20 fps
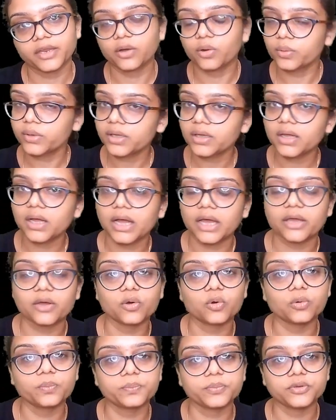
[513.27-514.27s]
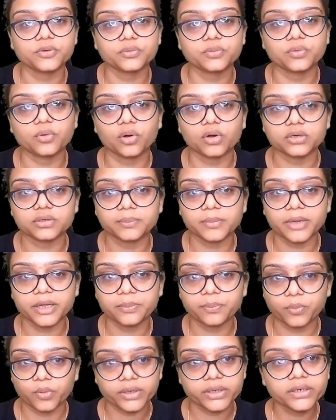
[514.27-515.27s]
Okay, I hope you got my
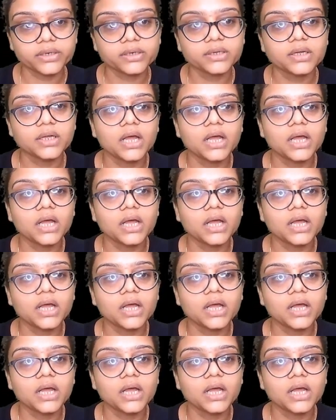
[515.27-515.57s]
point.